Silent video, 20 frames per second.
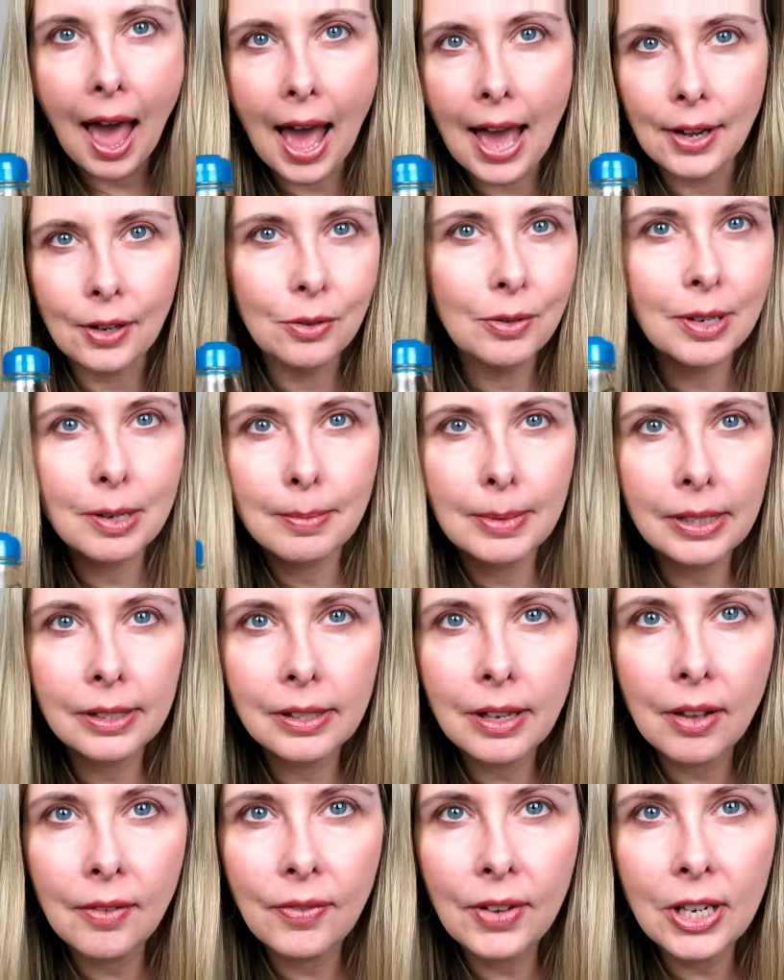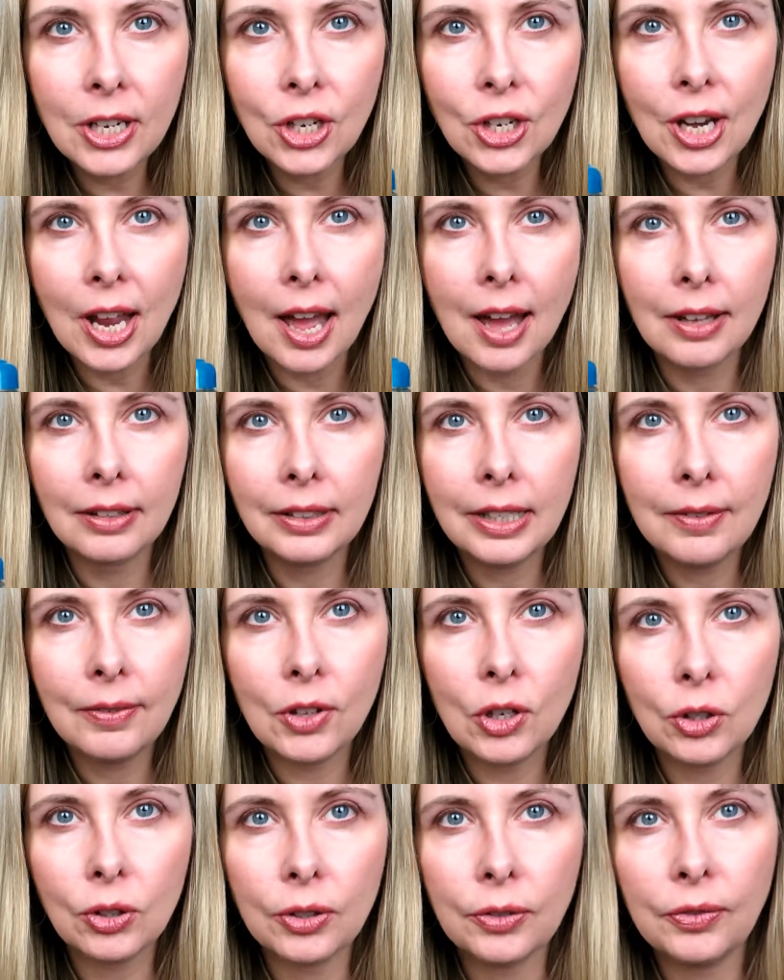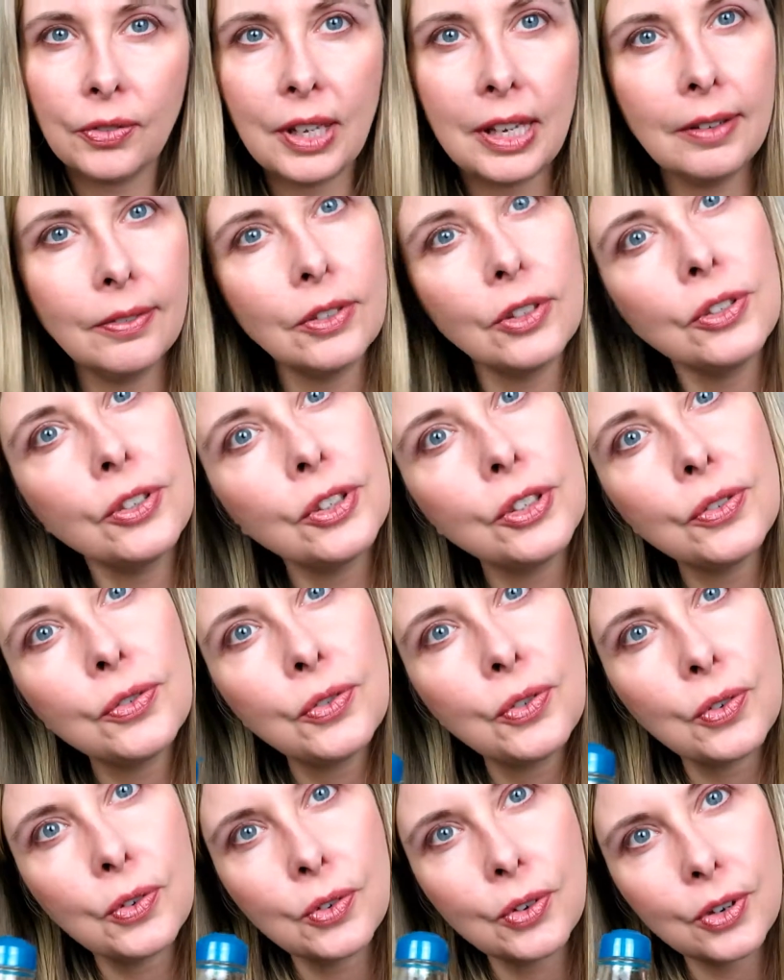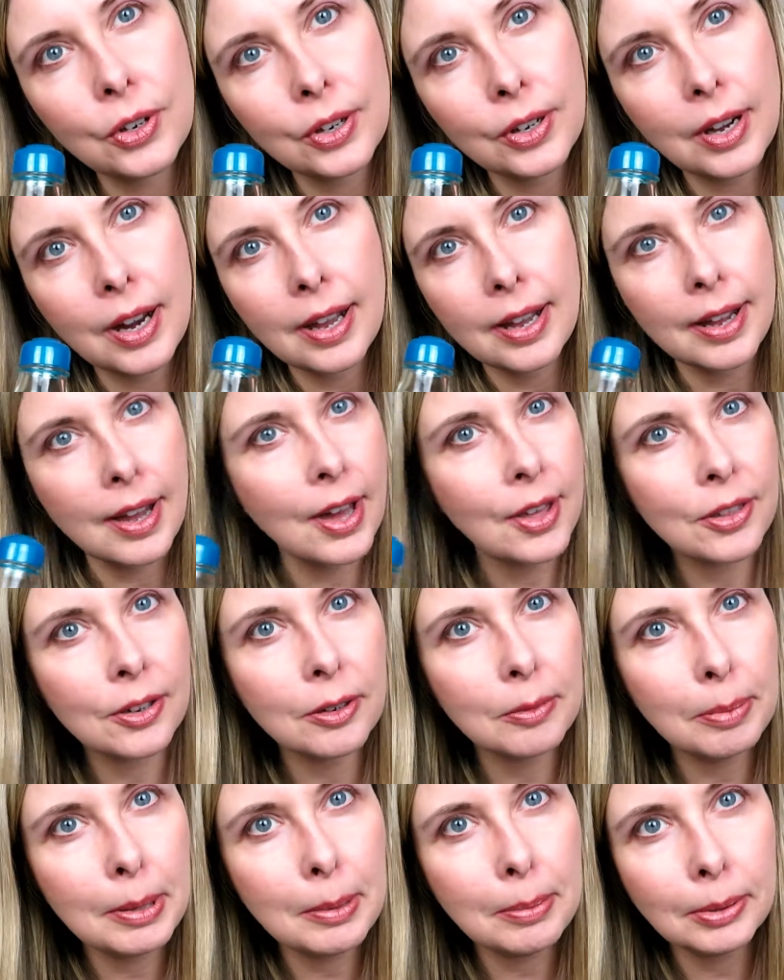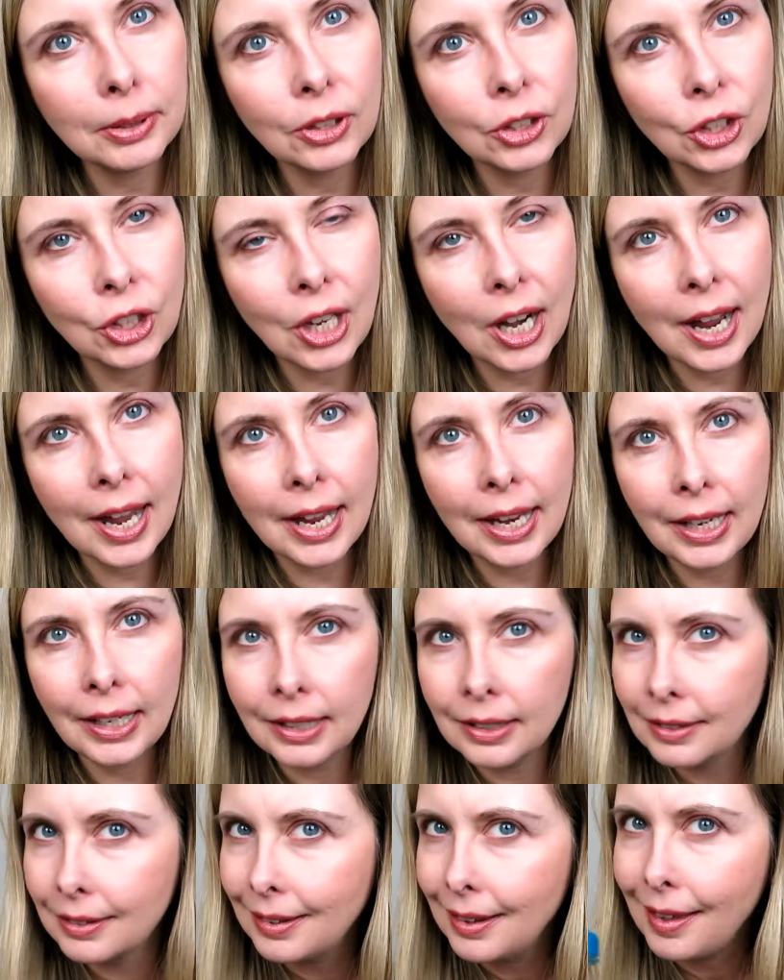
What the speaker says: I don't want to be selfish. I'll leave those flavors for other people to try.